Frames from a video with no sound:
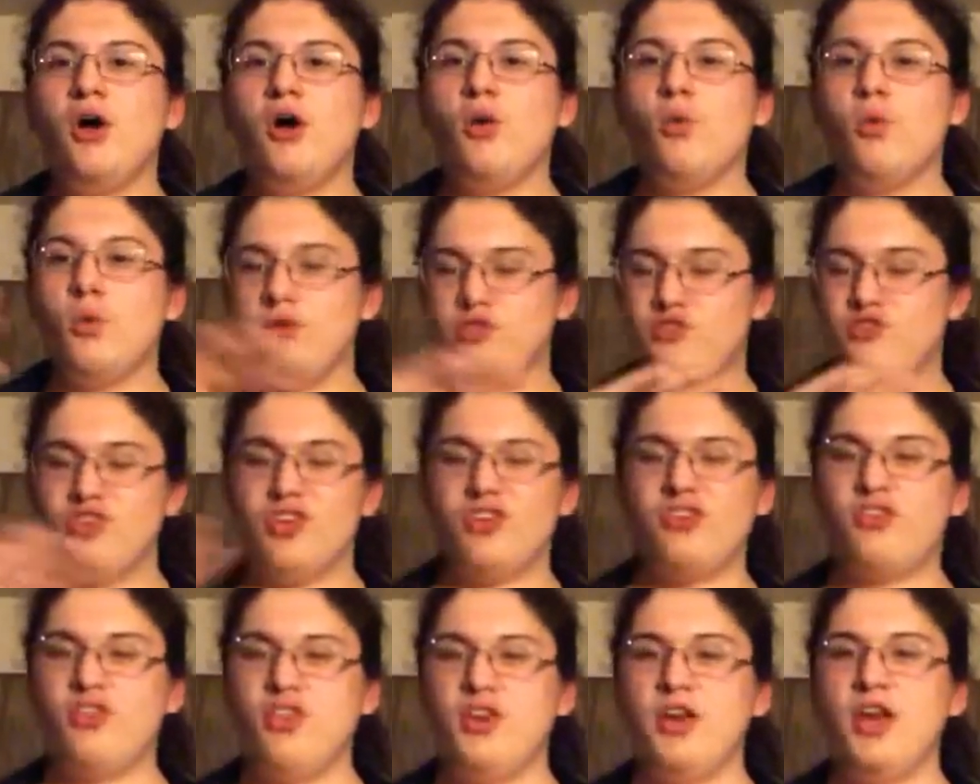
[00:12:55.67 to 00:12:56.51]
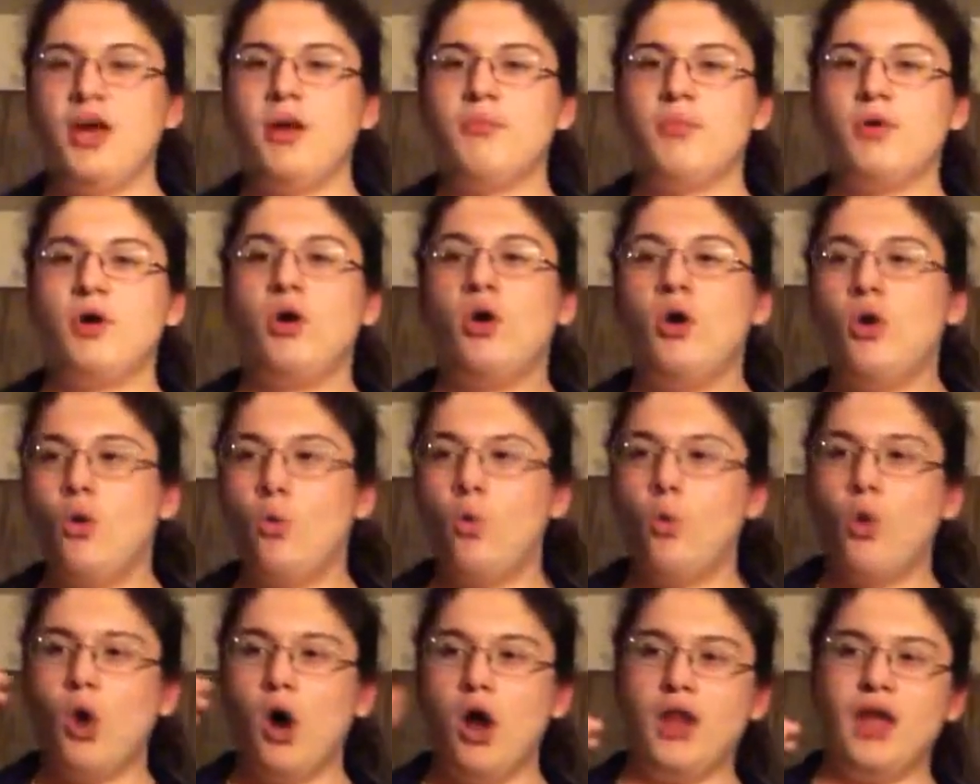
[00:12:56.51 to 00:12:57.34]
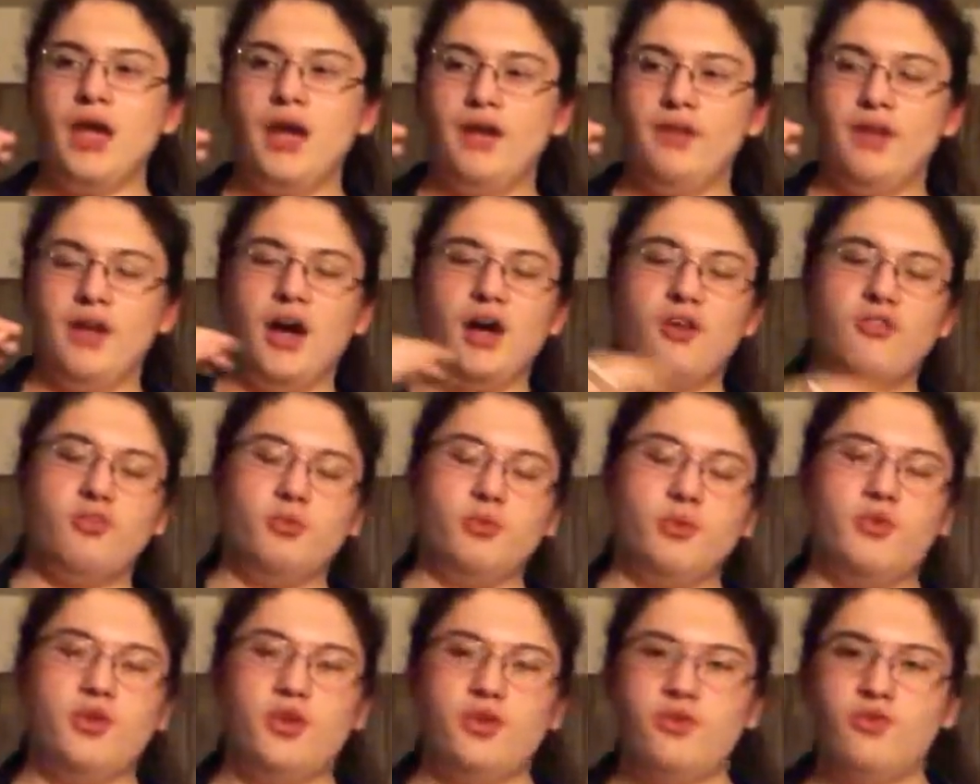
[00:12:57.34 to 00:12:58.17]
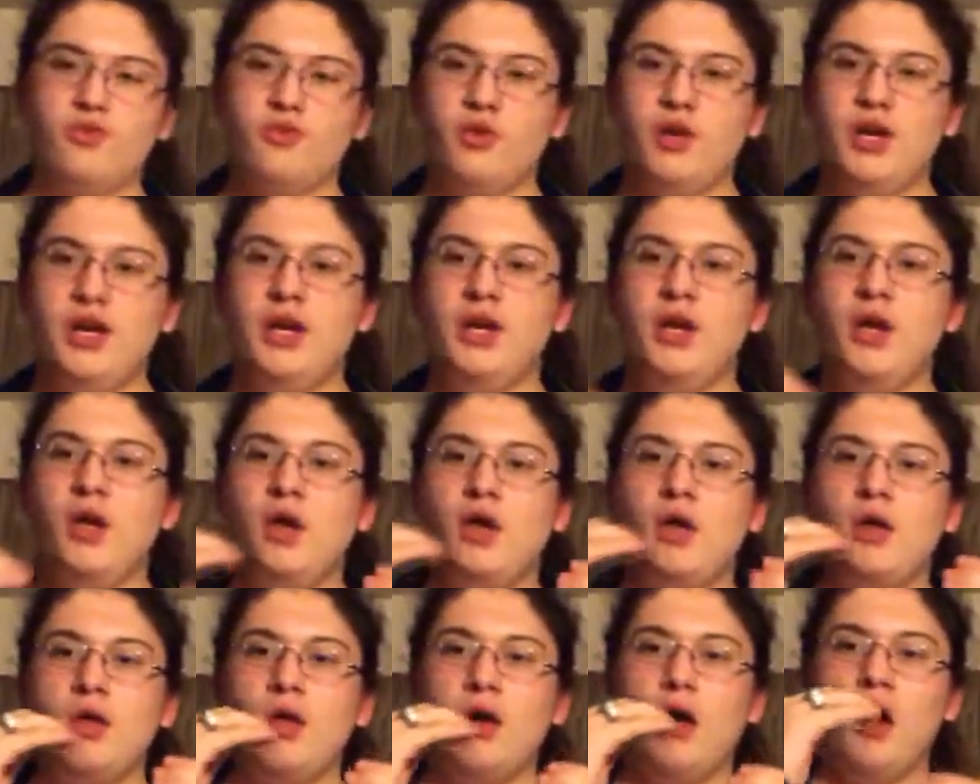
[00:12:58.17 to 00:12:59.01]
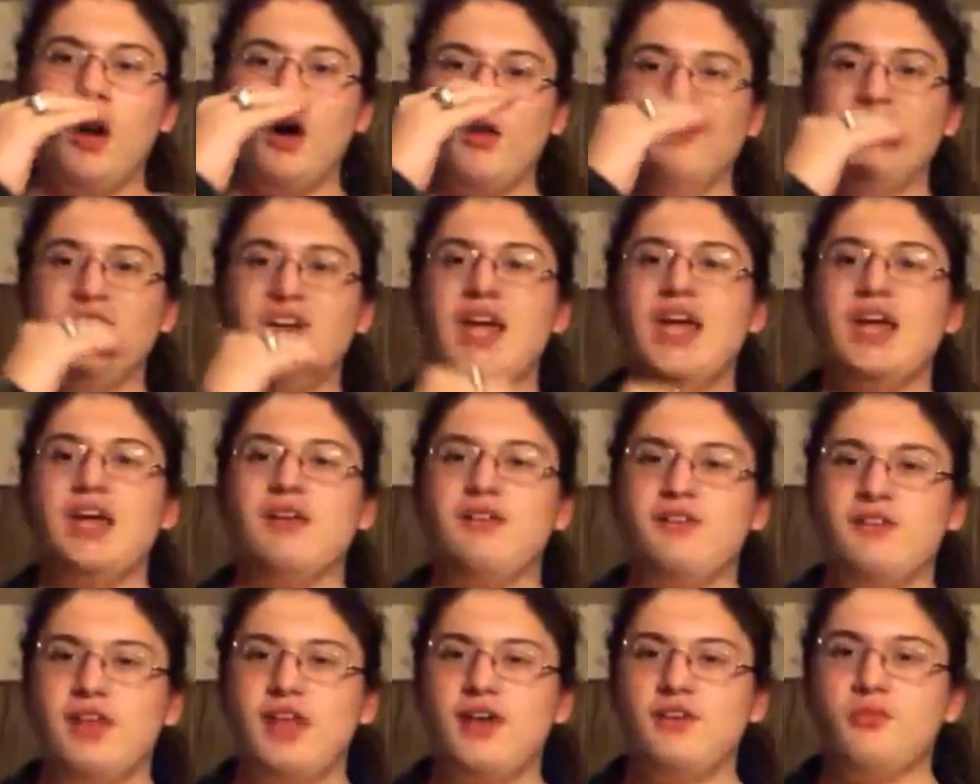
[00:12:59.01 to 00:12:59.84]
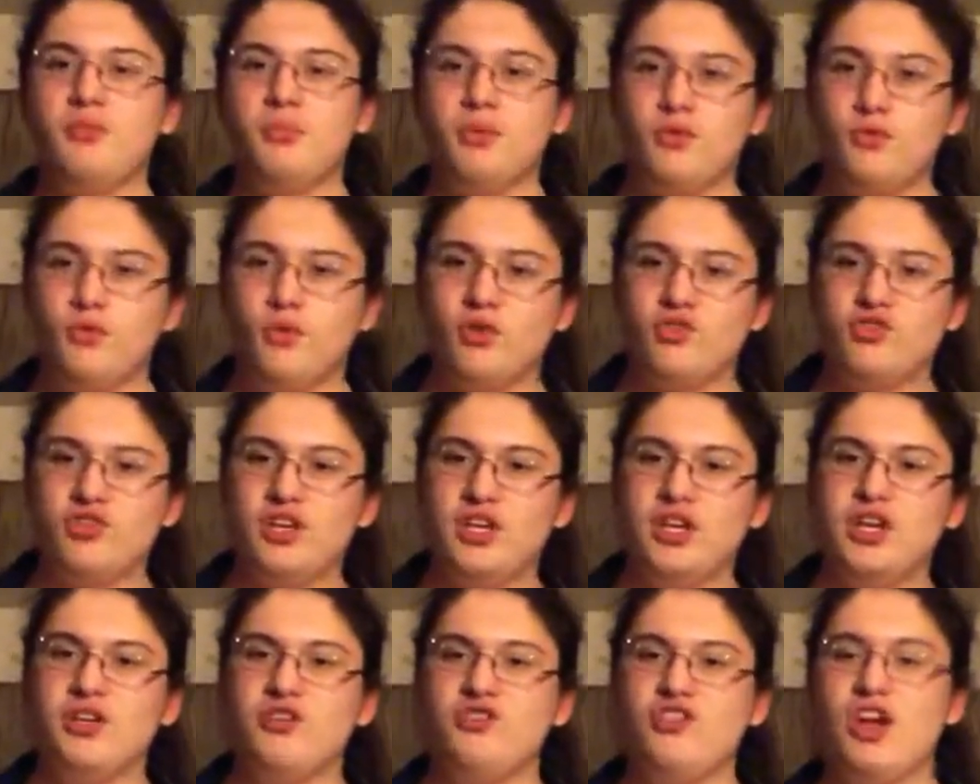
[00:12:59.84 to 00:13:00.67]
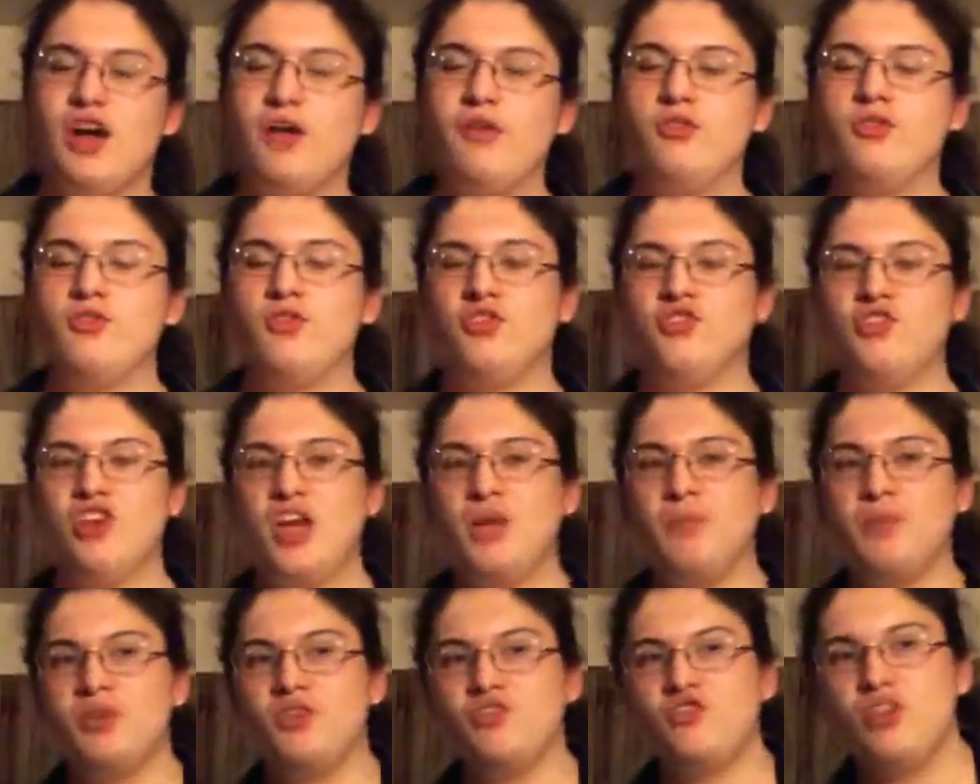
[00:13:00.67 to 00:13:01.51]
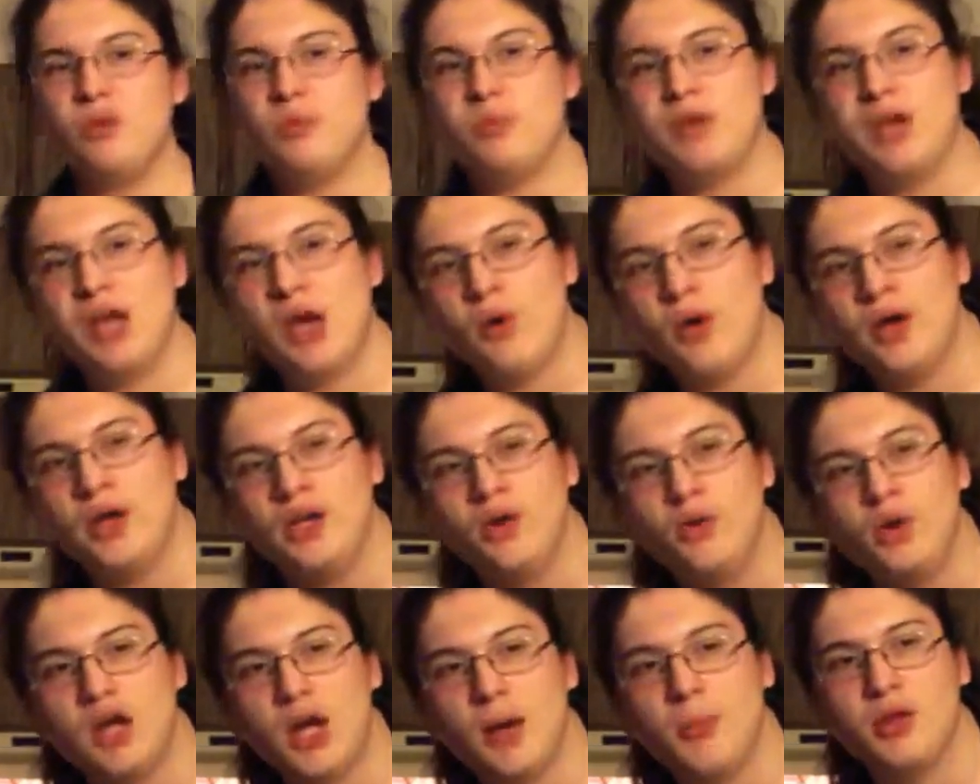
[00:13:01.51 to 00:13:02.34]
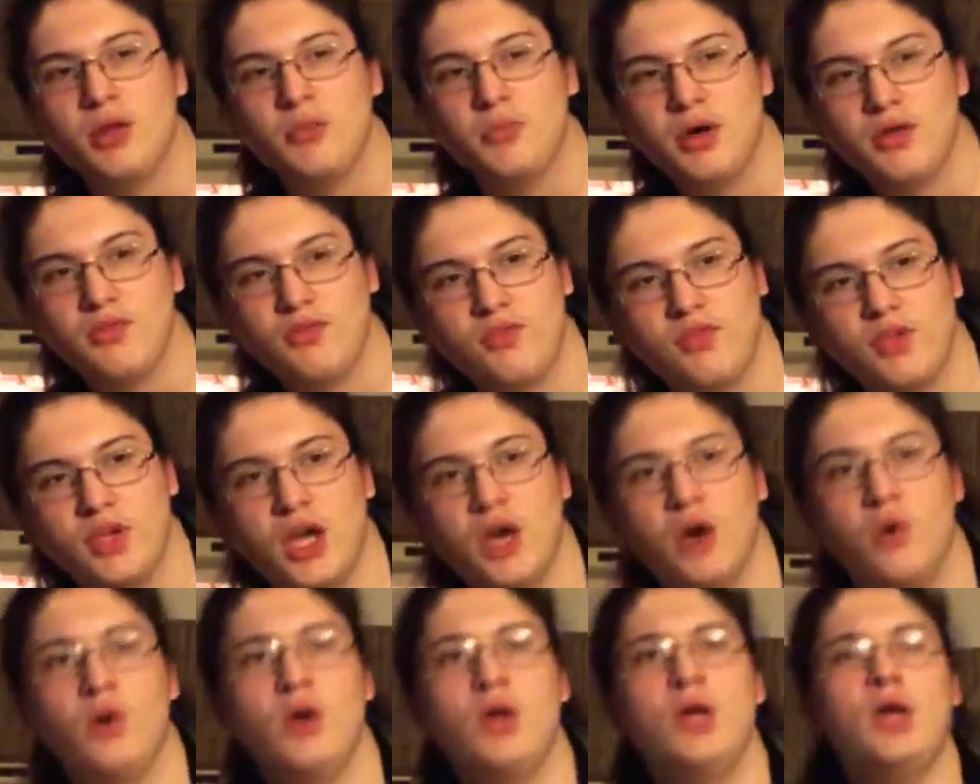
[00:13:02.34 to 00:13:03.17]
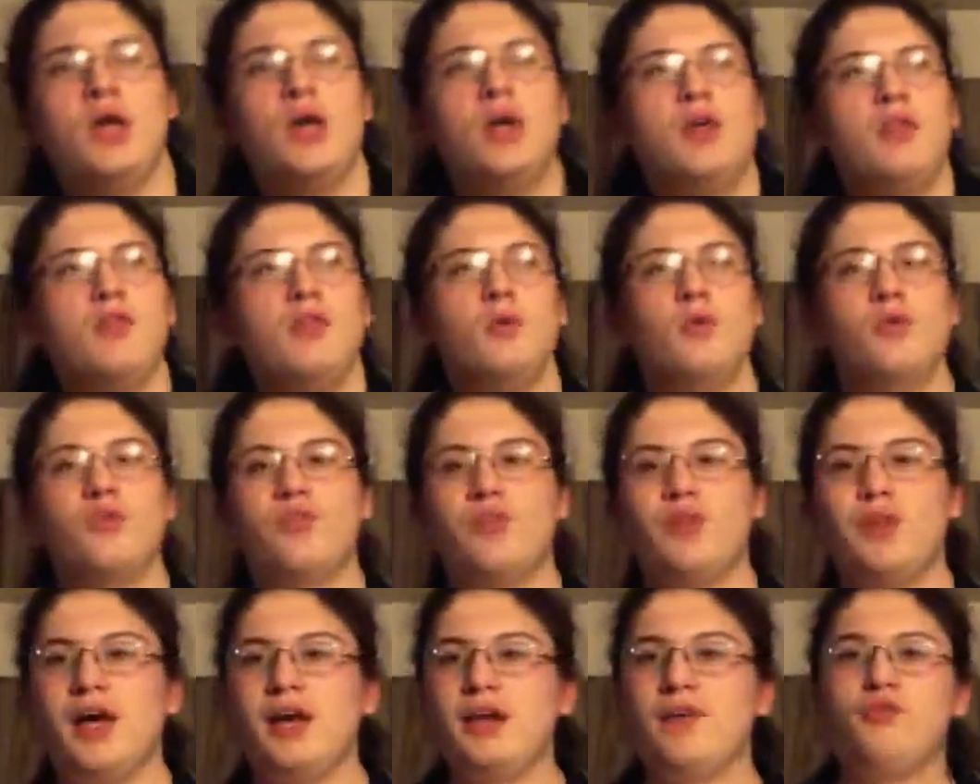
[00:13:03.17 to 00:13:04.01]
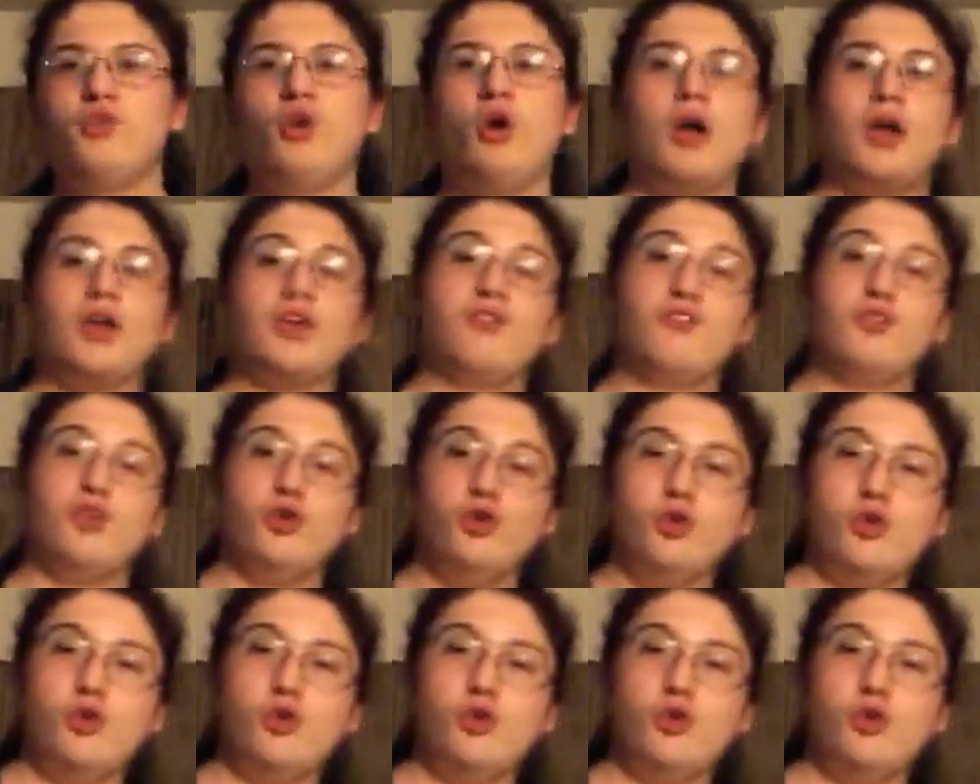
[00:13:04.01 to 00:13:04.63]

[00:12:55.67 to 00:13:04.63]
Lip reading: with just the number while Haley Osser was on screen of days left before she can challenge for the championship. Now, I know a couple of months ago there was a lot of talk as to